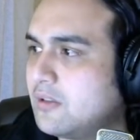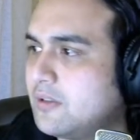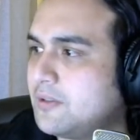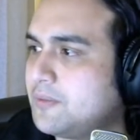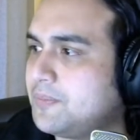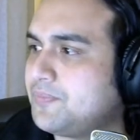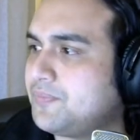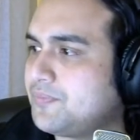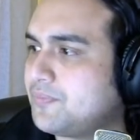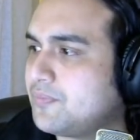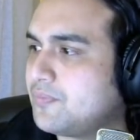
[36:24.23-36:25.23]

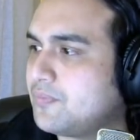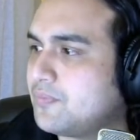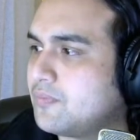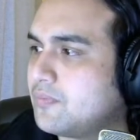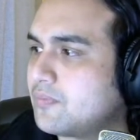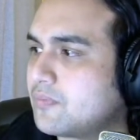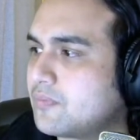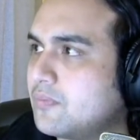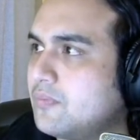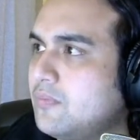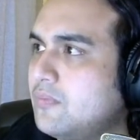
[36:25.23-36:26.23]

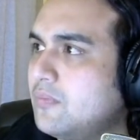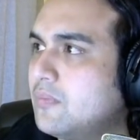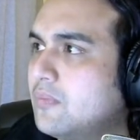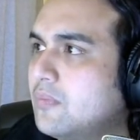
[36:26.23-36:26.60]
Nothing is said.